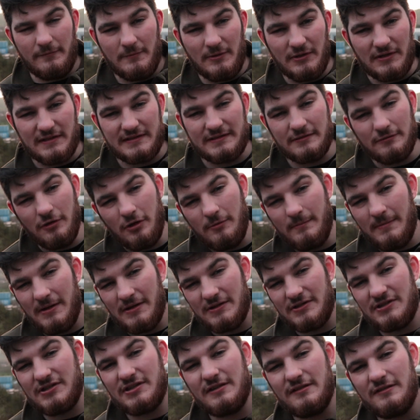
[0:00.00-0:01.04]
I'm honest, not
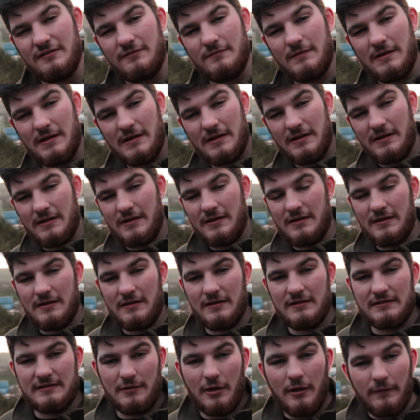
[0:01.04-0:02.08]
much to
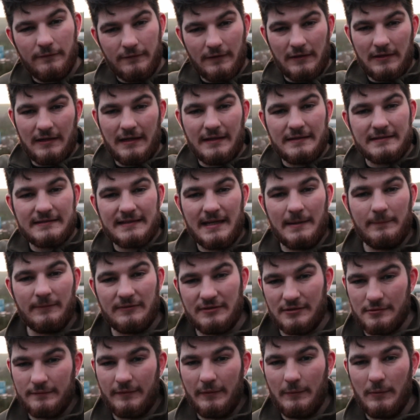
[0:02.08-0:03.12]
offer landscape
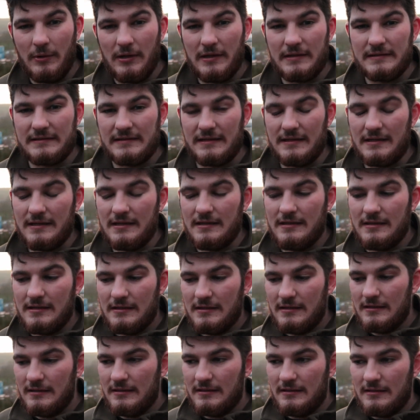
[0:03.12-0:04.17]
photography wise here.
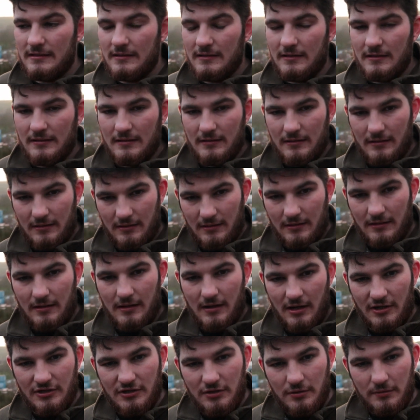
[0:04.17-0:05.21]

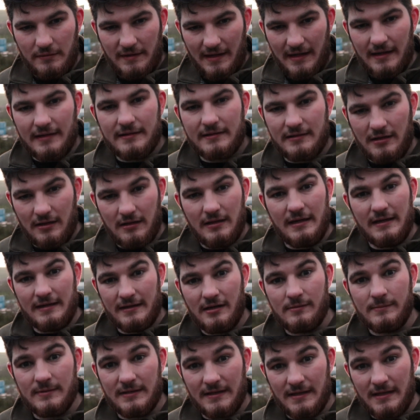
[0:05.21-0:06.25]
I knew that in
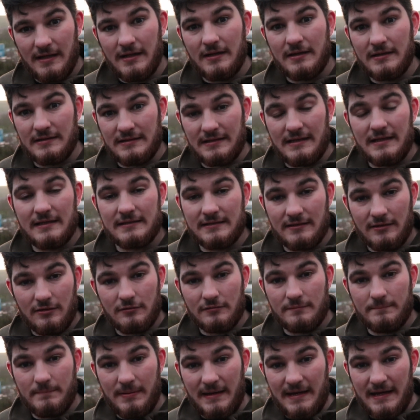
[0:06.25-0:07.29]
coming here because it is an
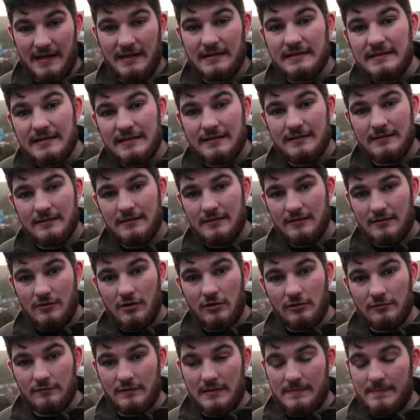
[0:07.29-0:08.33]
old pit,
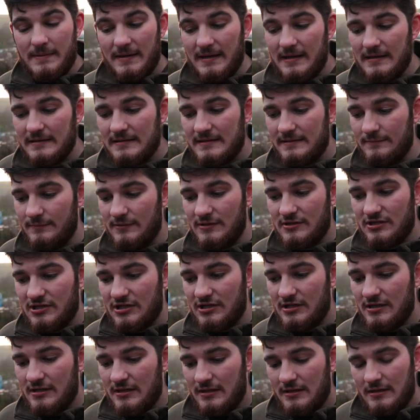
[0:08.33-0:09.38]
colliery pit,
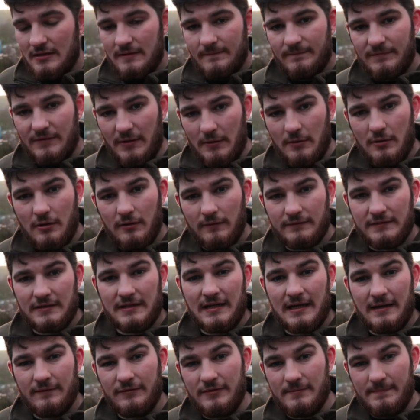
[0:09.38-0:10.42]
which don't often
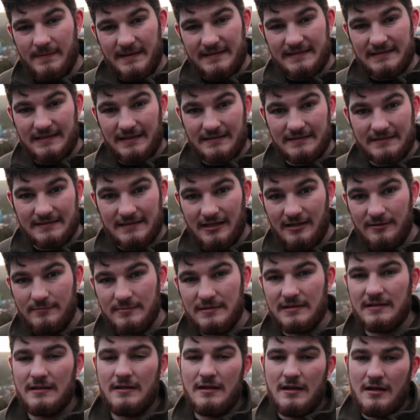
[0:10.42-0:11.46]
have the best
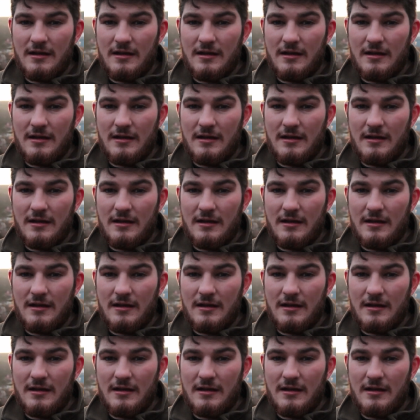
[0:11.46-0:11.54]
landscapes.